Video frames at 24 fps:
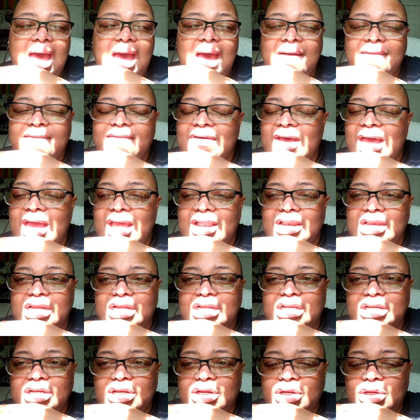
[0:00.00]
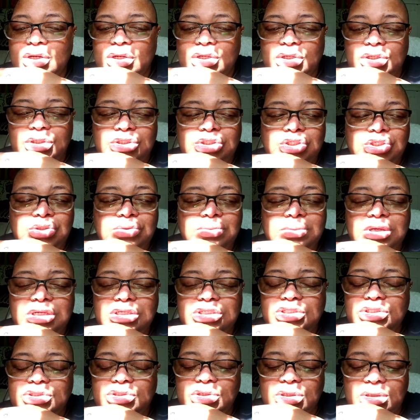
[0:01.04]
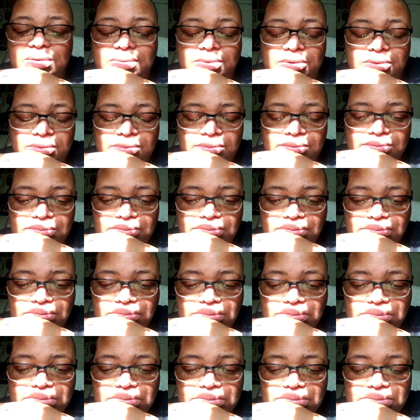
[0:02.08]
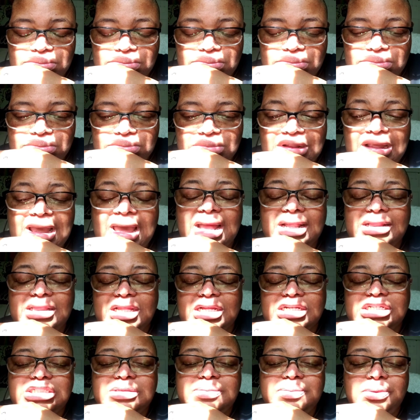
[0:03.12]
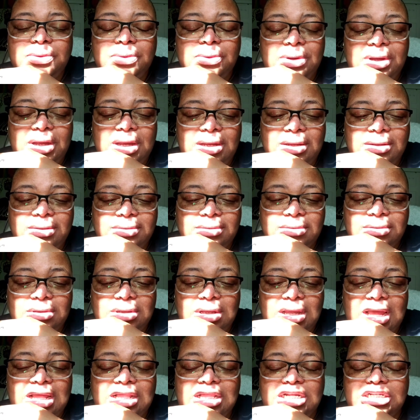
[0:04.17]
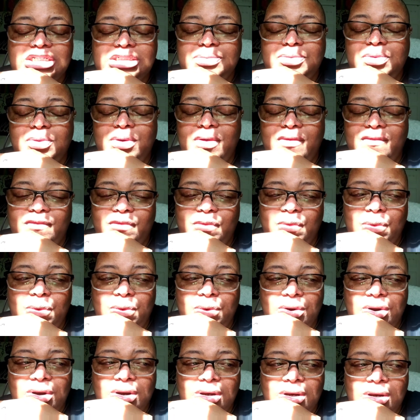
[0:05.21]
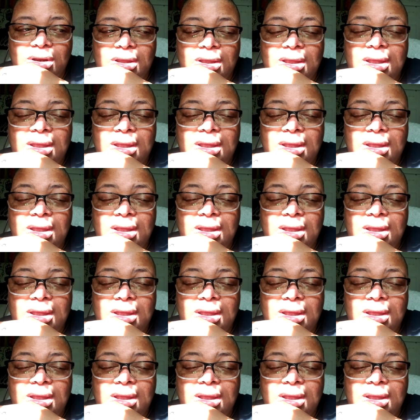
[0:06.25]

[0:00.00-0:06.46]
I find it too much trouble at this point and this point forward